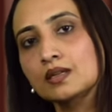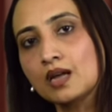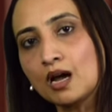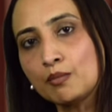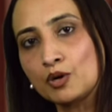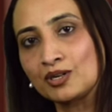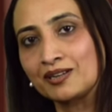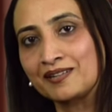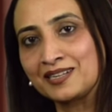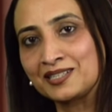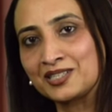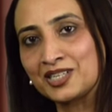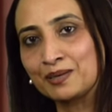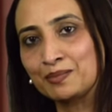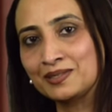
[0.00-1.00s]
Come on, Greater
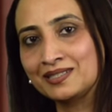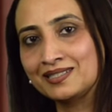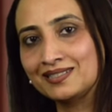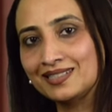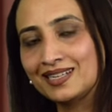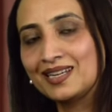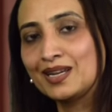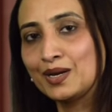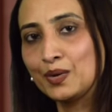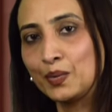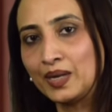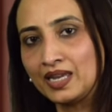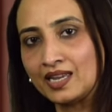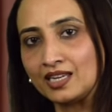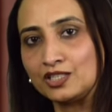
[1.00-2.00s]
Shepparton,
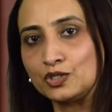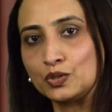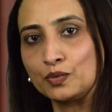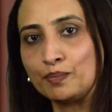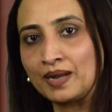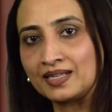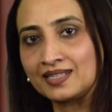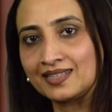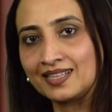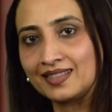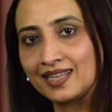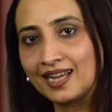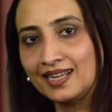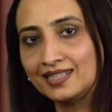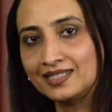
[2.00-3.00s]
we can do better than
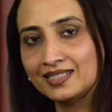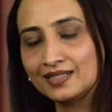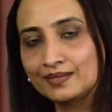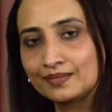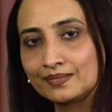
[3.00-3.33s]
that.